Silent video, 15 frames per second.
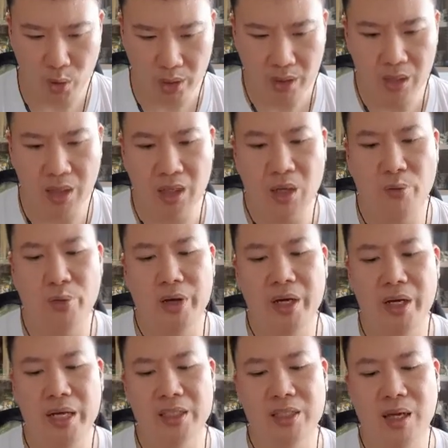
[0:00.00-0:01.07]
a
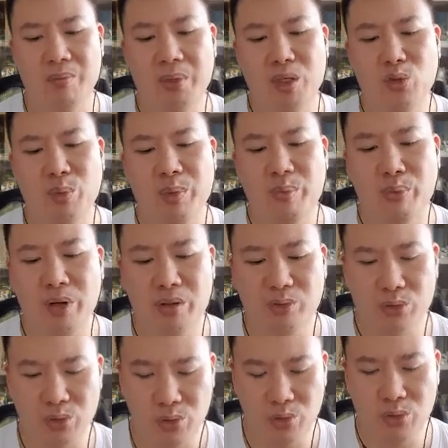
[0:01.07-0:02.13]
career and something to be
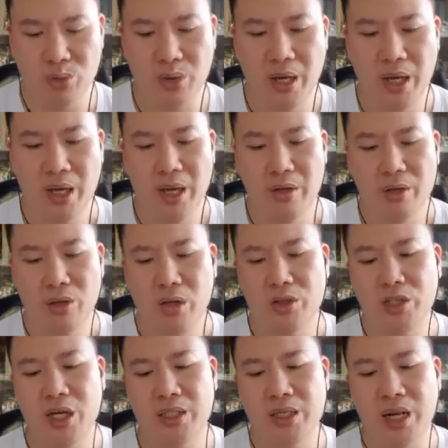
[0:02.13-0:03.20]
proud to do, not
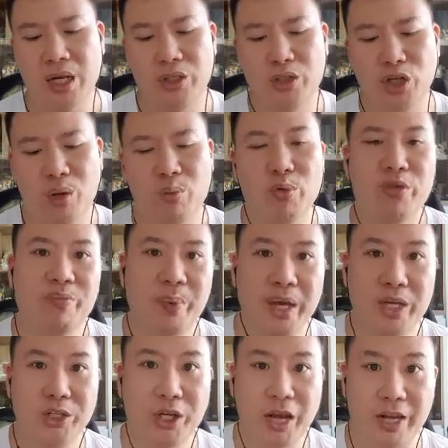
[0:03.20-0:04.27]
just another job with
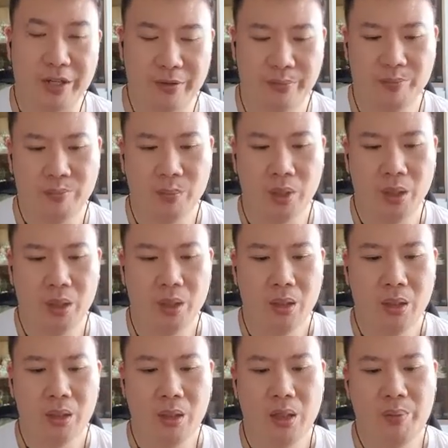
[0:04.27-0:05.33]
paycheck?
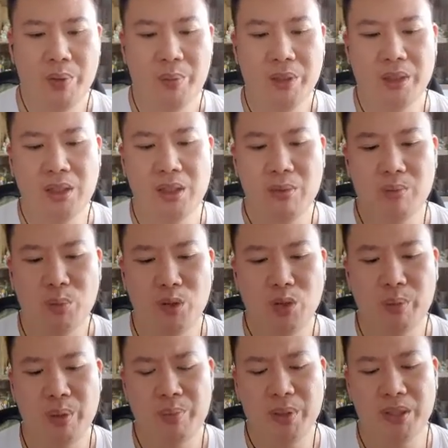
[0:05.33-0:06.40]
Now, if most
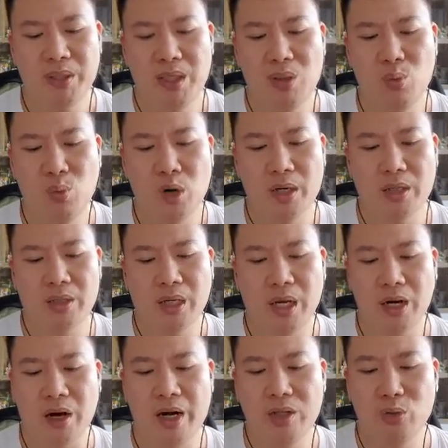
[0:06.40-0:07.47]
of people see work they're
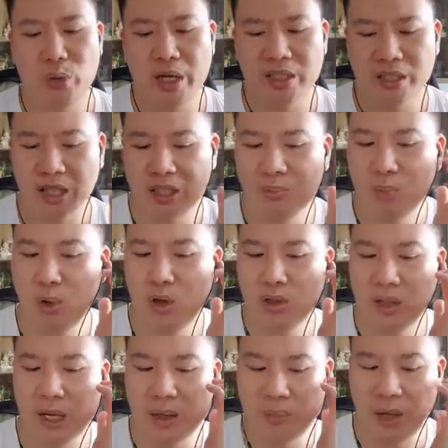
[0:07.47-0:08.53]
currently doing as nothing more
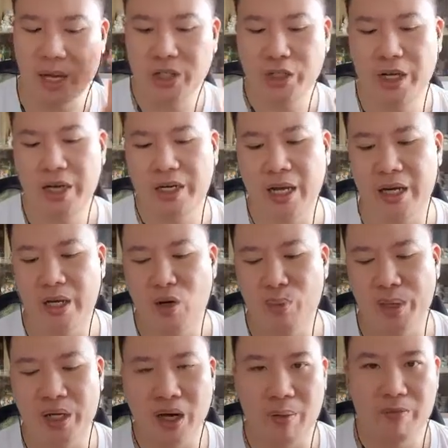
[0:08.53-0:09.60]
than a paycheck, then they'll
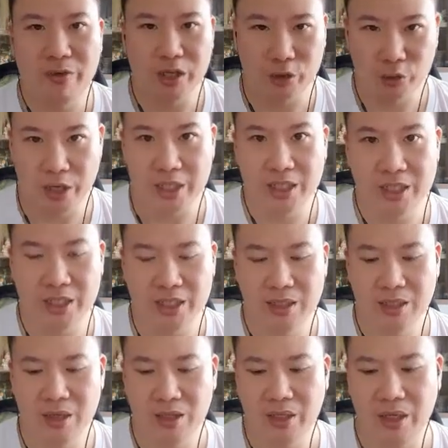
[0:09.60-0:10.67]
become frustrated,
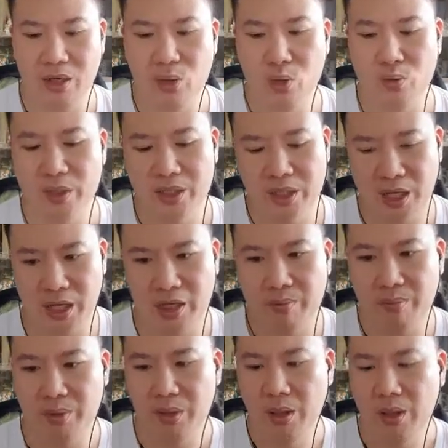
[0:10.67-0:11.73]
okay, over time.
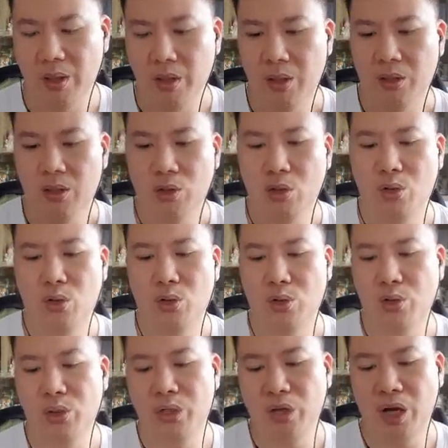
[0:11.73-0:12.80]
So
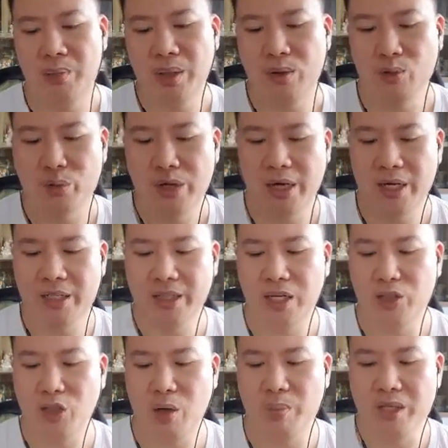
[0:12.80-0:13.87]
you need to help them to realize
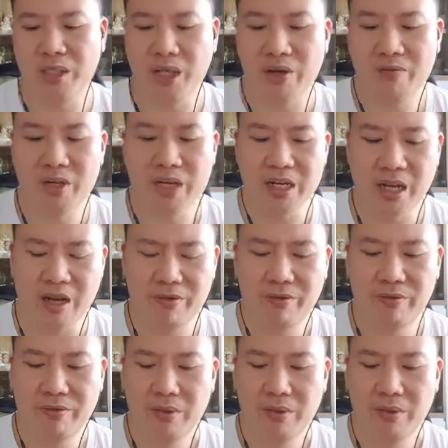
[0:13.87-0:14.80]
that job is never enough.